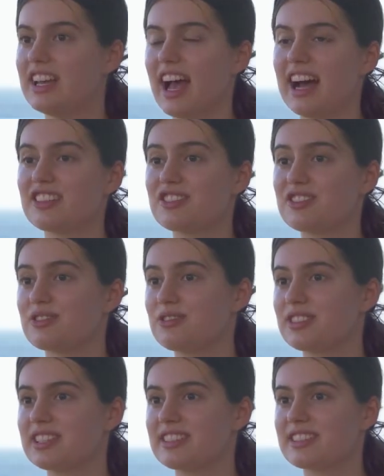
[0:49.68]
at
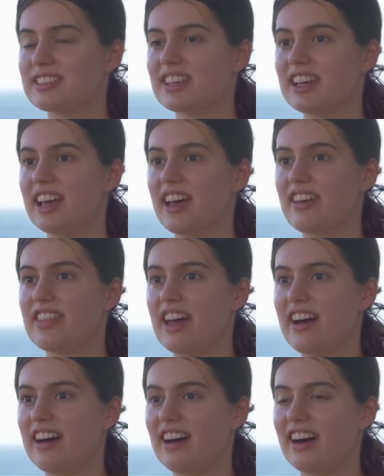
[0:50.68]
schoolies,
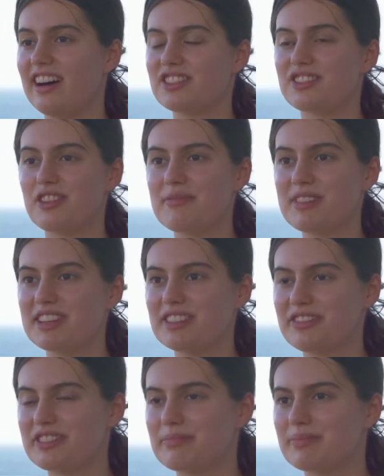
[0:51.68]
there are so many
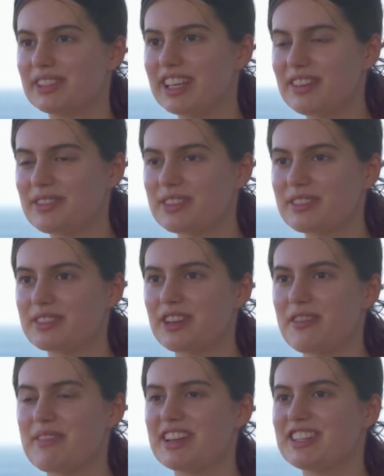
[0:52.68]
different beliefs and
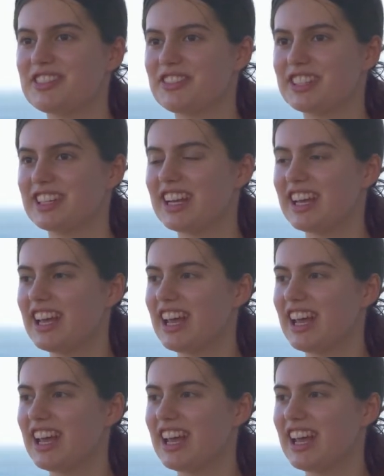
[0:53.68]
so many different